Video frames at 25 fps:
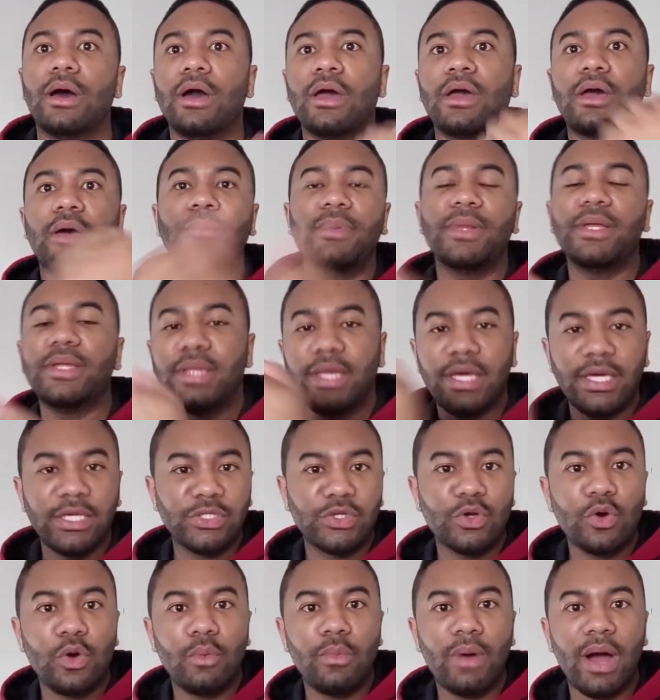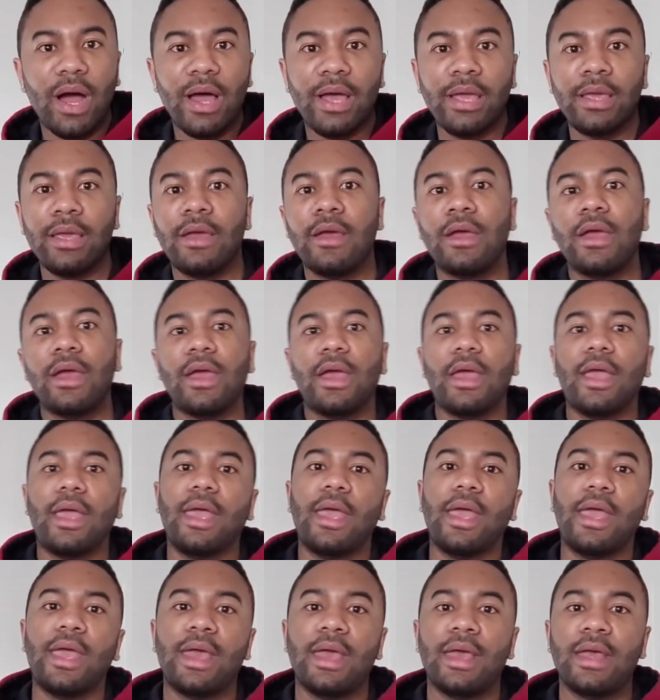A couple of days go by
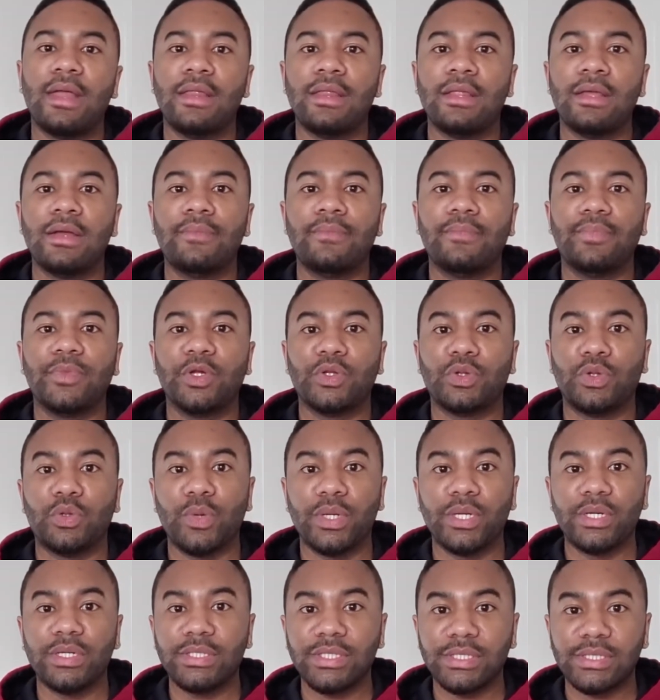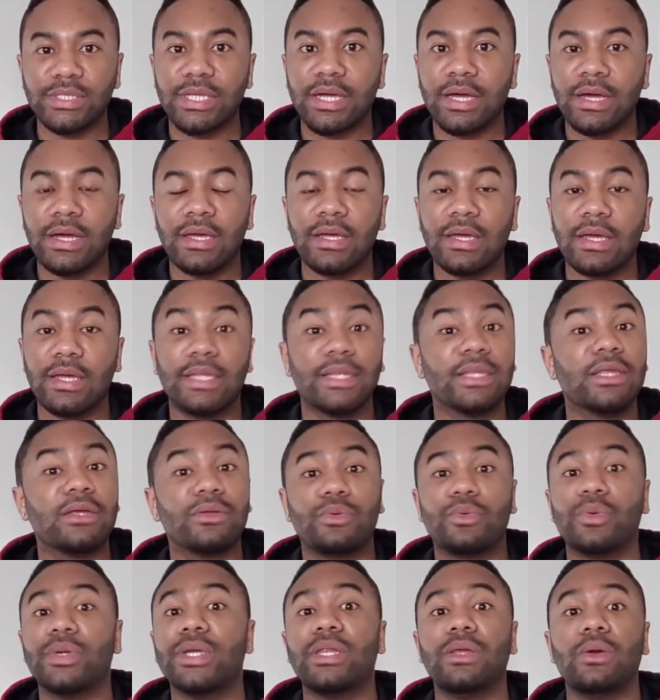and the Twitter stock
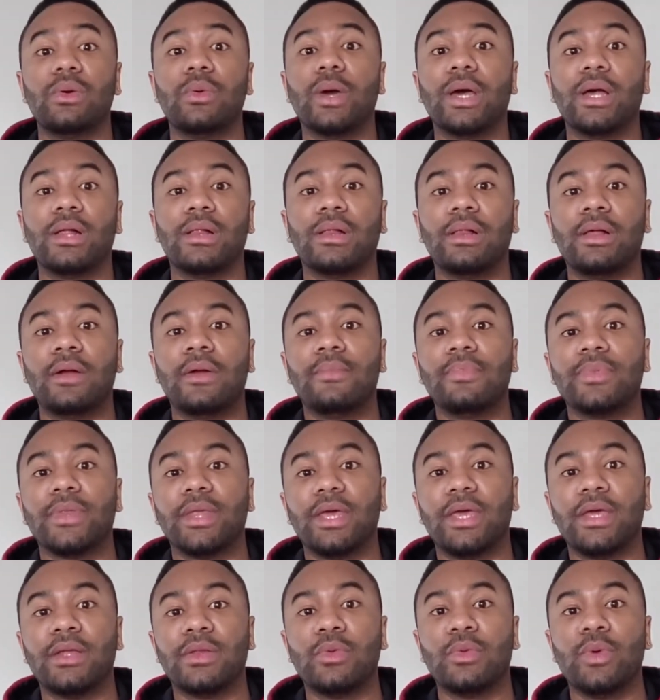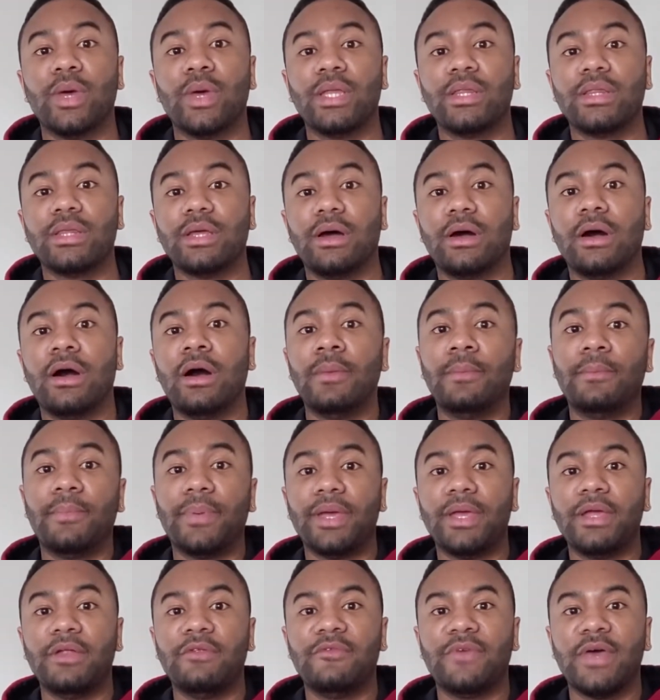did really well. It went
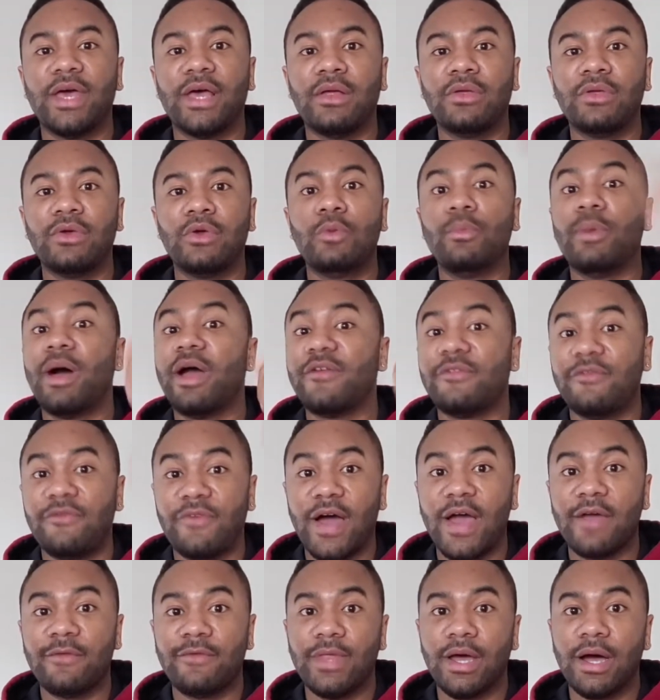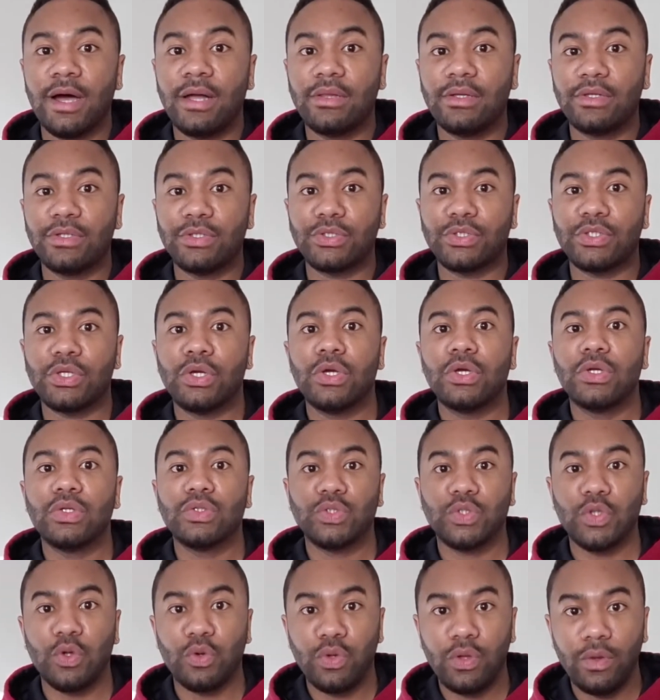up in value by five dollars.
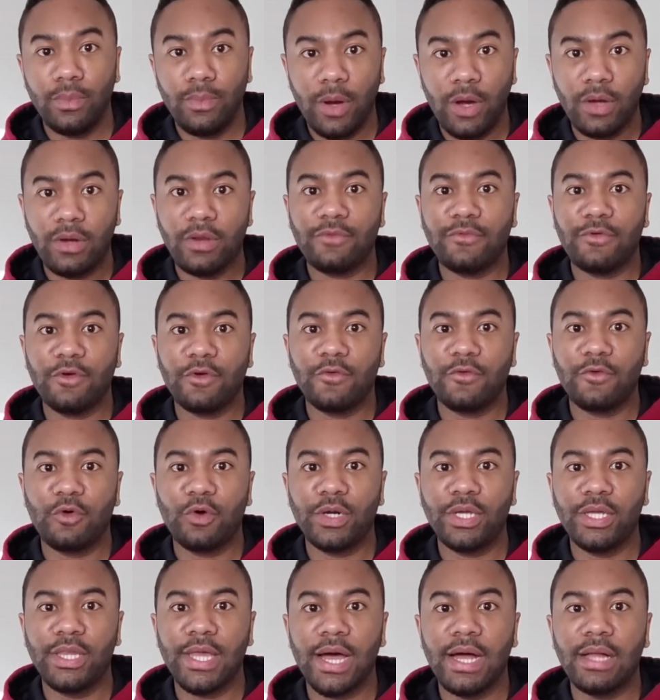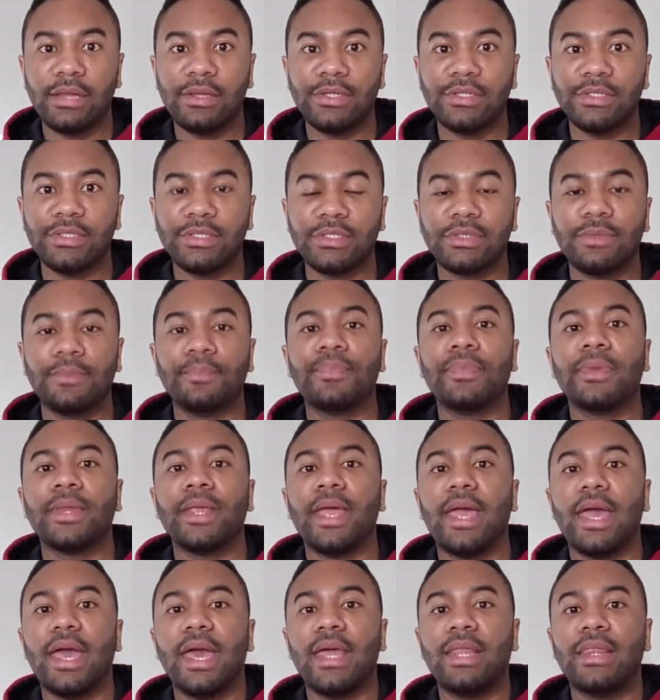So you bought it for forty dollars
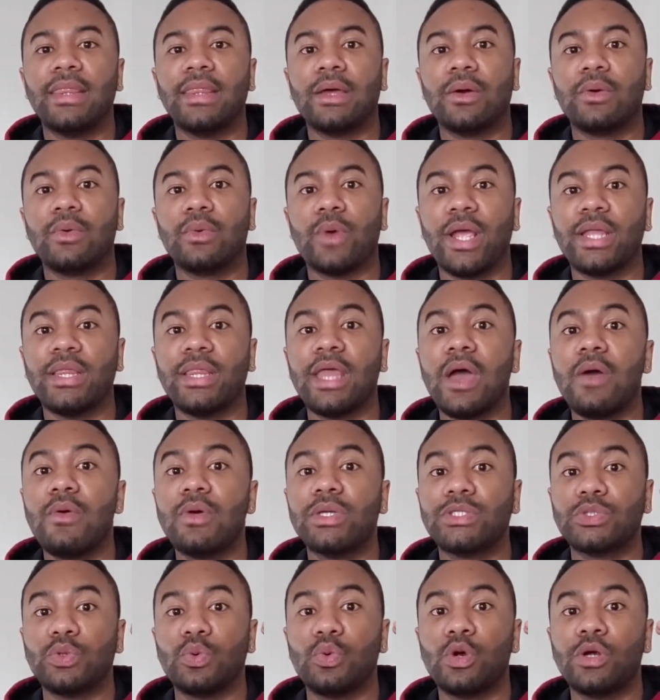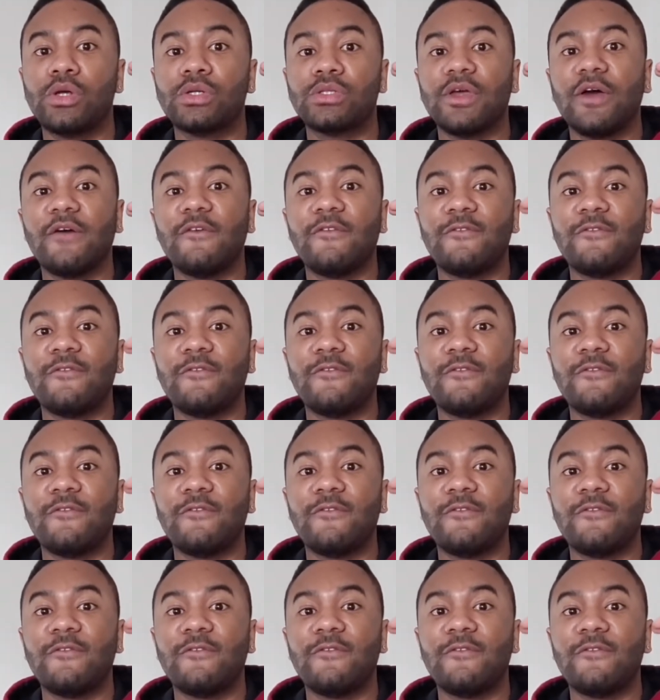and right now it's worth